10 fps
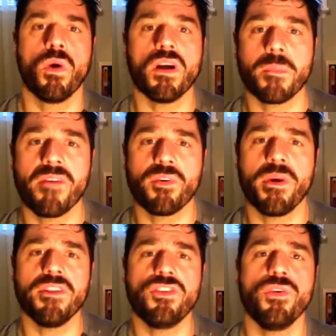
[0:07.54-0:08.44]
Welcome
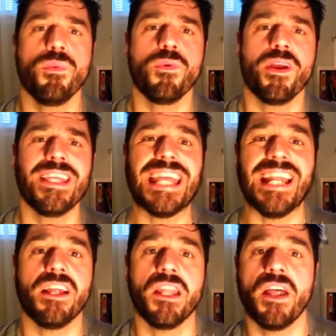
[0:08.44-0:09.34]
everyone to
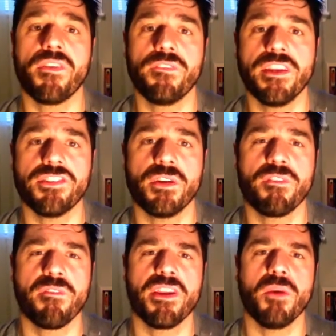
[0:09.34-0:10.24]
yet another edition of
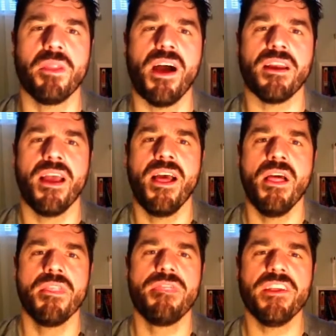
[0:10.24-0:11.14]
the video blog.
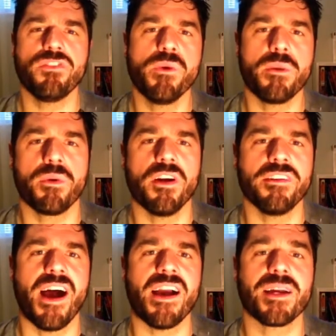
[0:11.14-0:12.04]
This week we're going
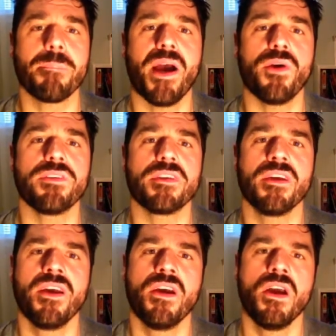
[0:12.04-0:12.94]
to talk about
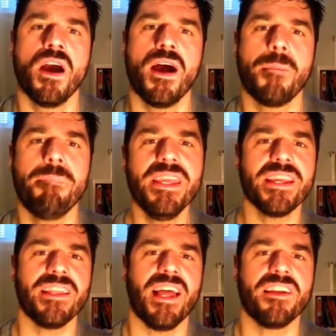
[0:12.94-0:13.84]
uh,
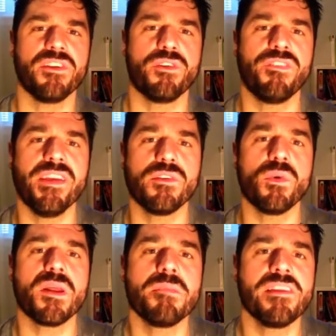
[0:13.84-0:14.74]
being light on your feet,
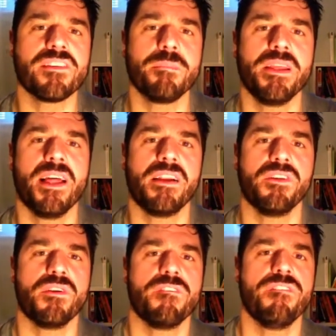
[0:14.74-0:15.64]
what it means to be light
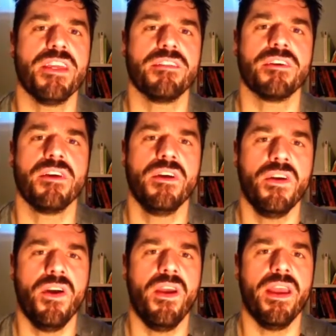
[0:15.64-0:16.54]
on your feet,
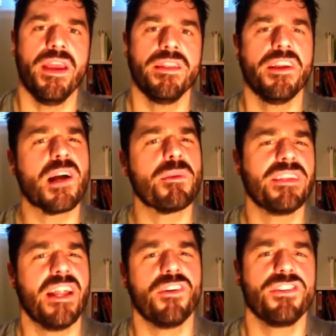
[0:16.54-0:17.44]
and talk about
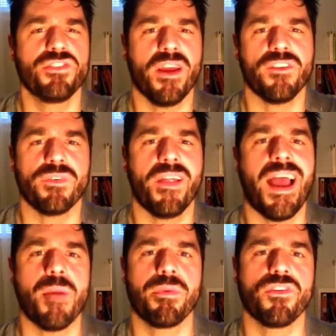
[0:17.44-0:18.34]
the energy transfer that
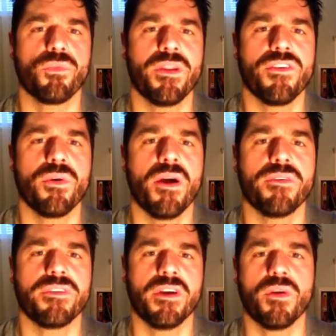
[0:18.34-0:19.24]
happens when you
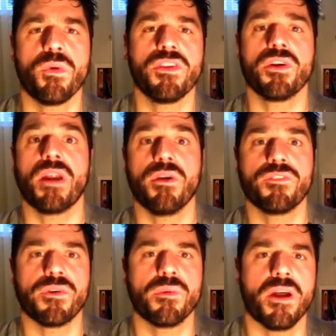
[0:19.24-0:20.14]
out uh, when you're out
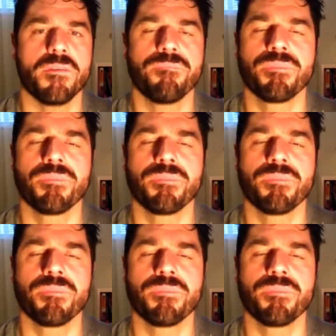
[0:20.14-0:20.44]
for a run.